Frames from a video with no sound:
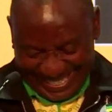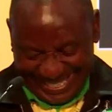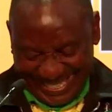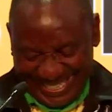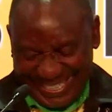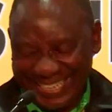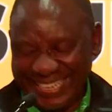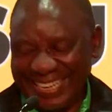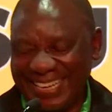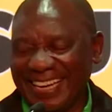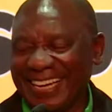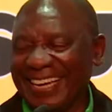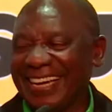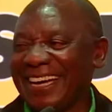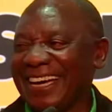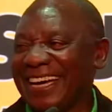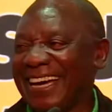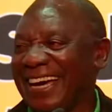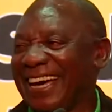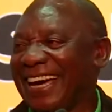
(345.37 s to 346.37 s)
I mean, the ANC
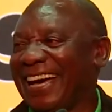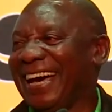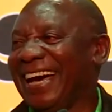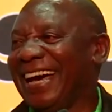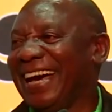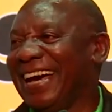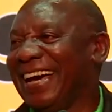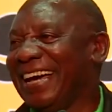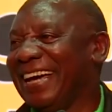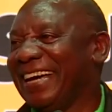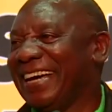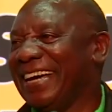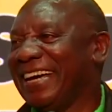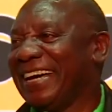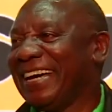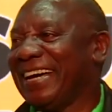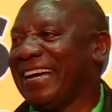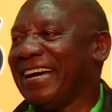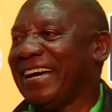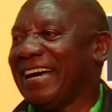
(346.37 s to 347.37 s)
sort of took its own
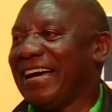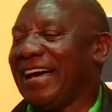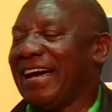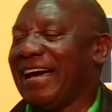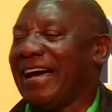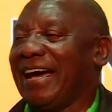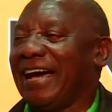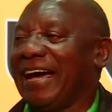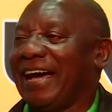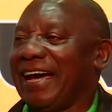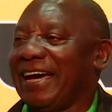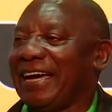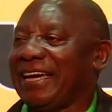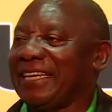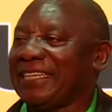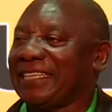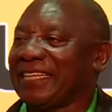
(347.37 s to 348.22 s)
time to do so